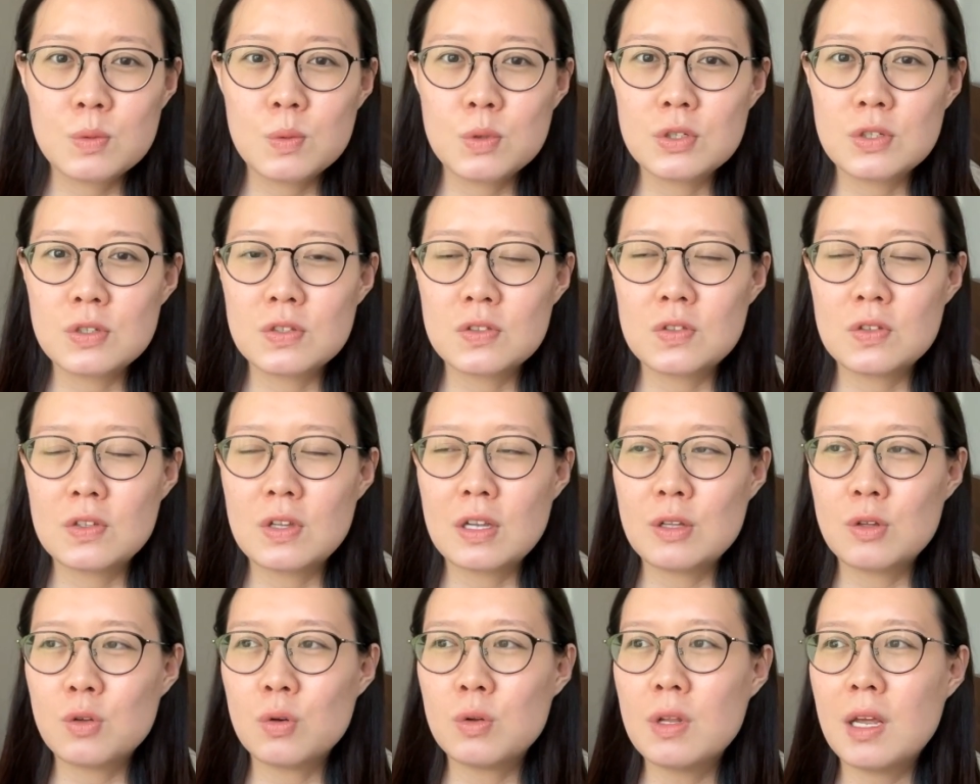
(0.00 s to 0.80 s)
which is
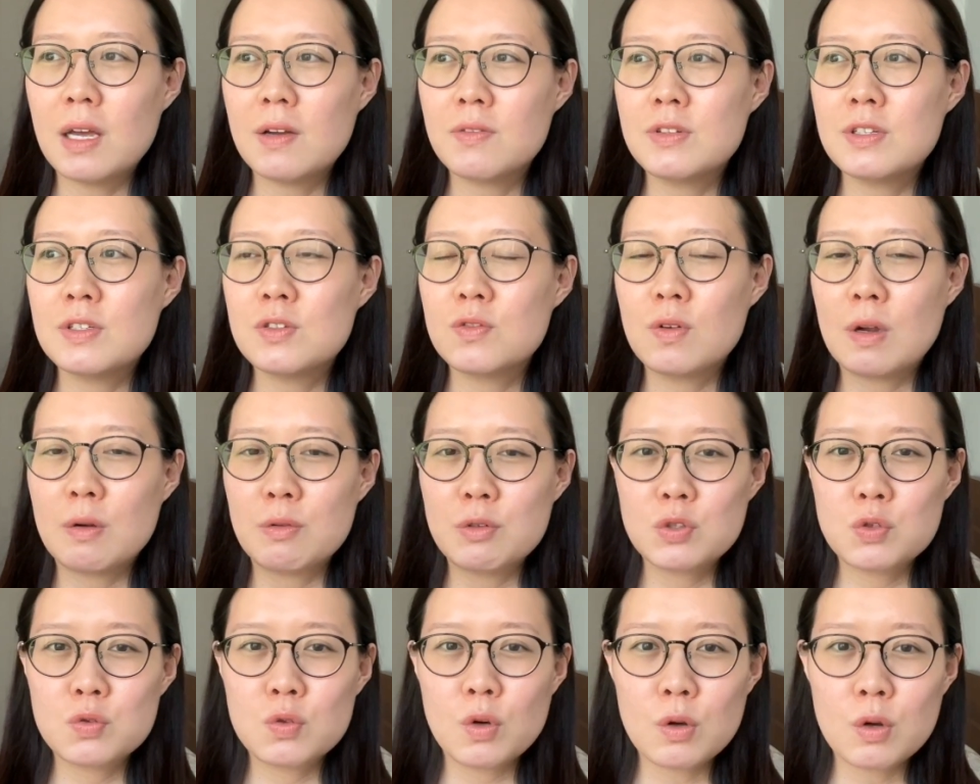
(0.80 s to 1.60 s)
they don't have this
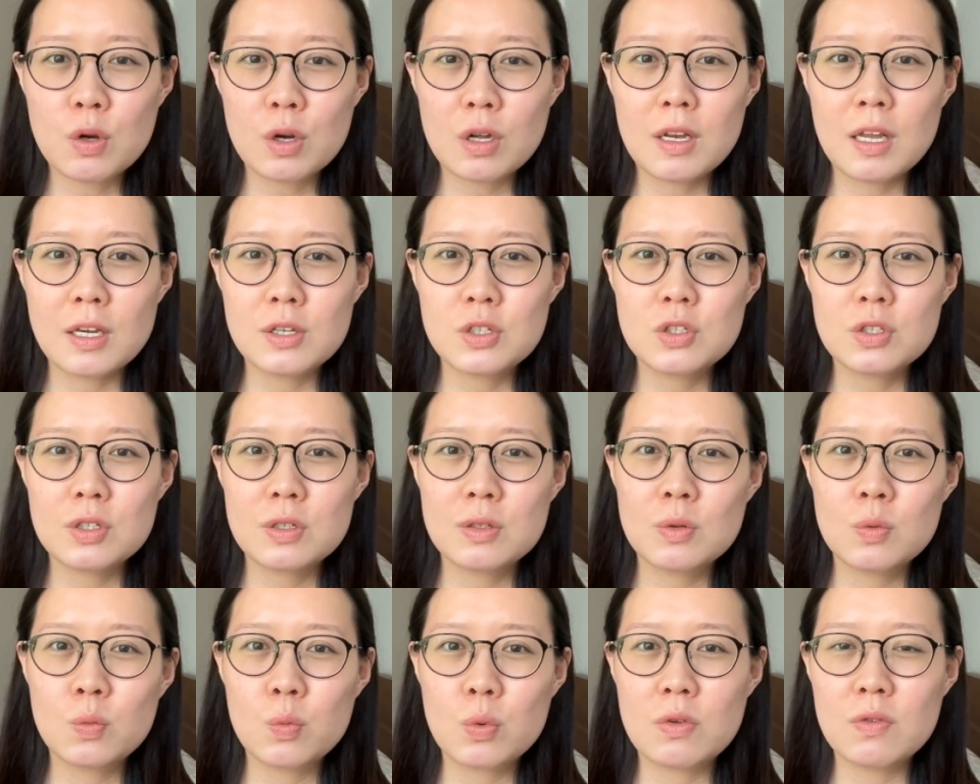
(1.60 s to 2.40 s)
very strong
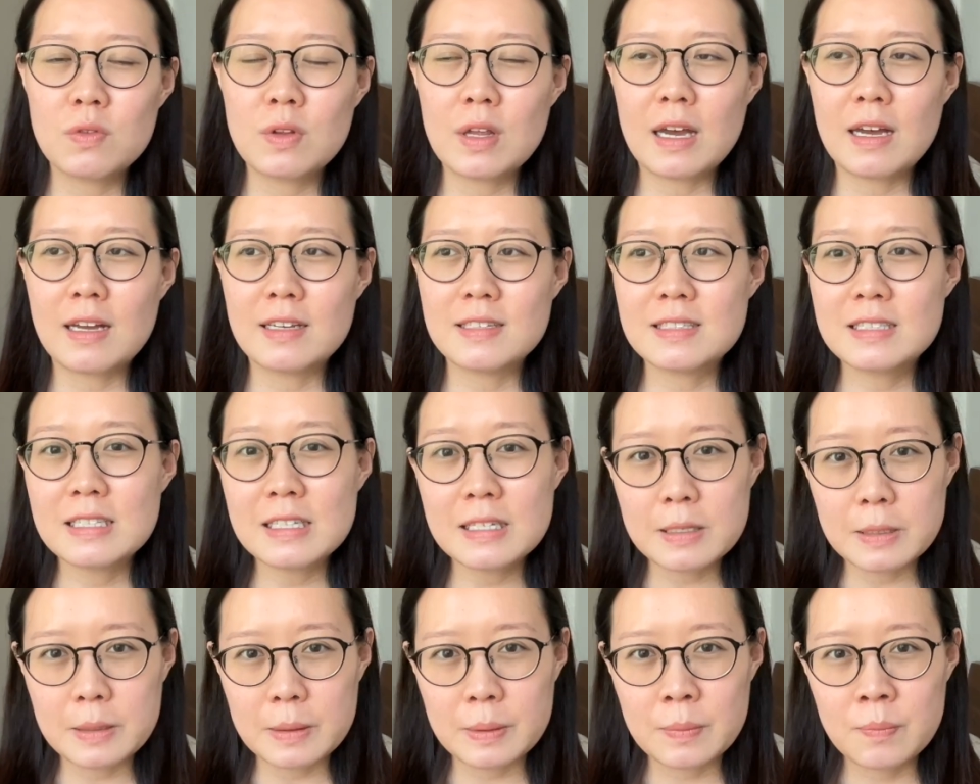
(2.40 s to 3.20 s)
connection with their
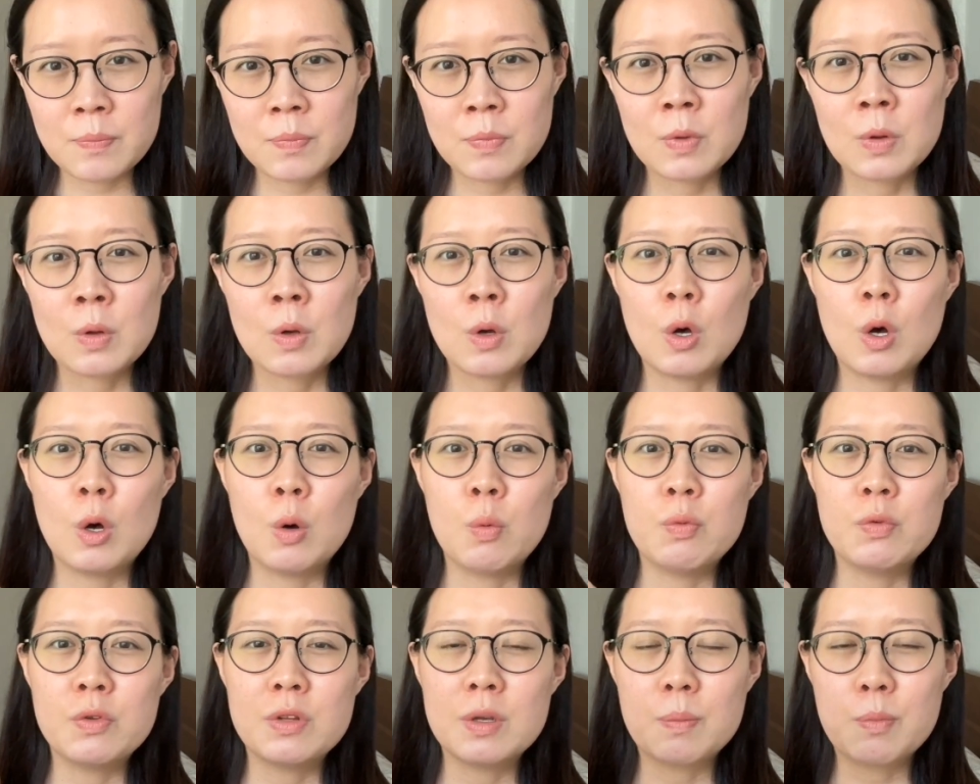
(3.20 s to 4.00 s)
singer or
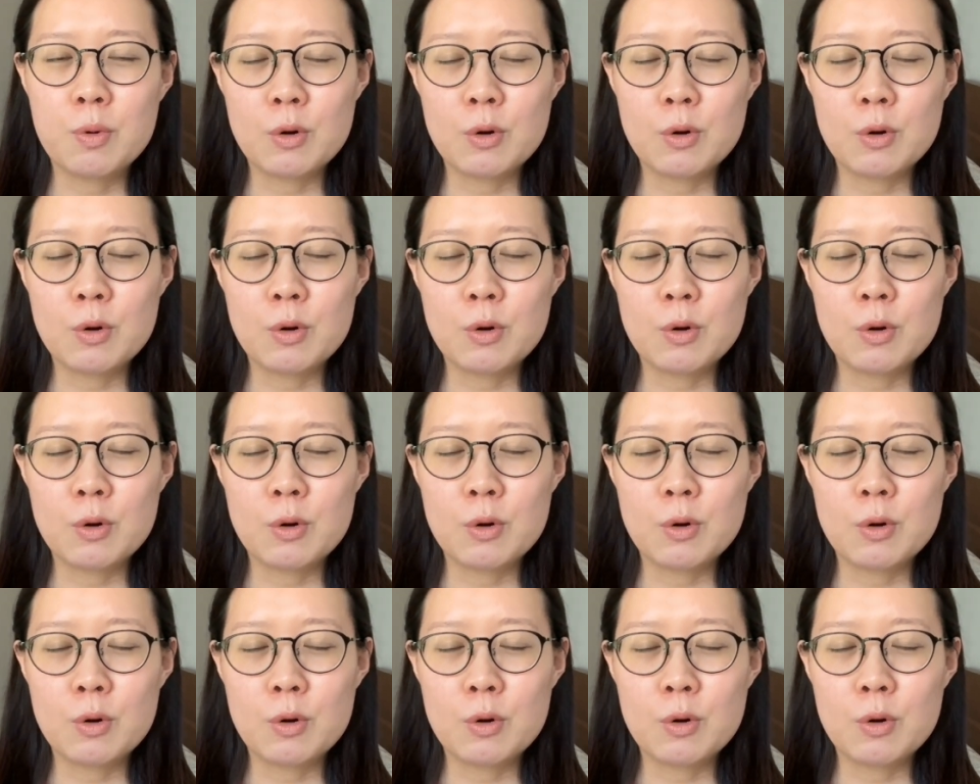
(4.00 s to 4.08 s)
with the